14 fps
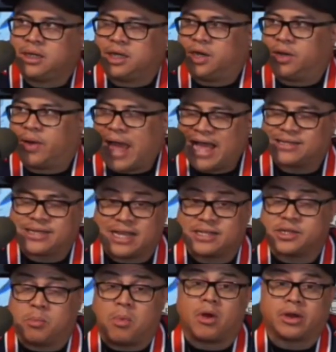you know, as
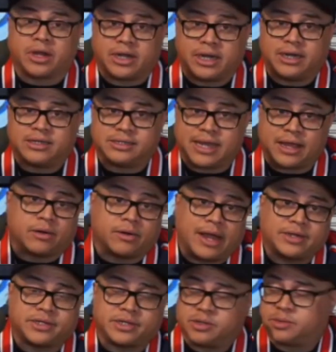a marketing exec, or
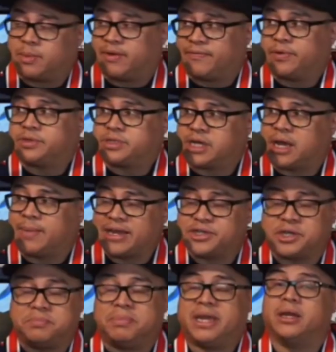actually it was my first time
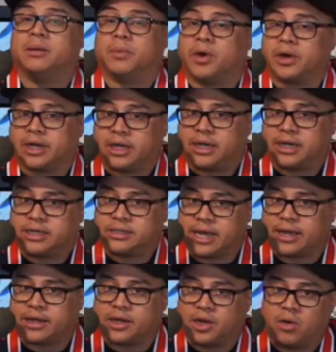actually being a marketing
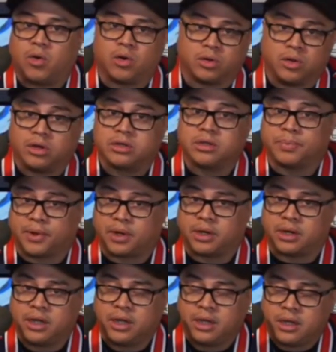exec, you know, or looked
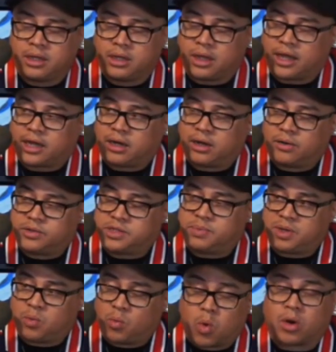upon like, you know, to
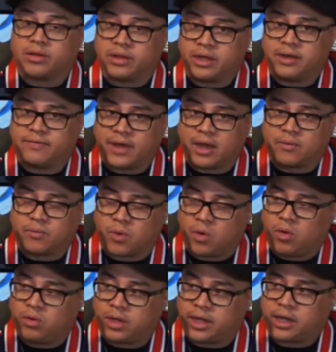be worthy of that
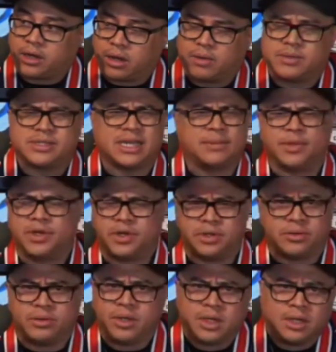role. Like, you know, I was able to
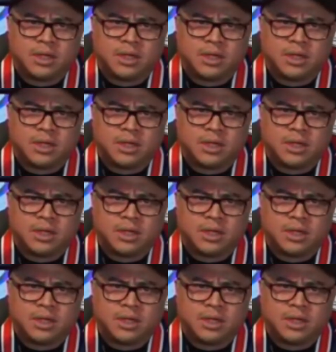do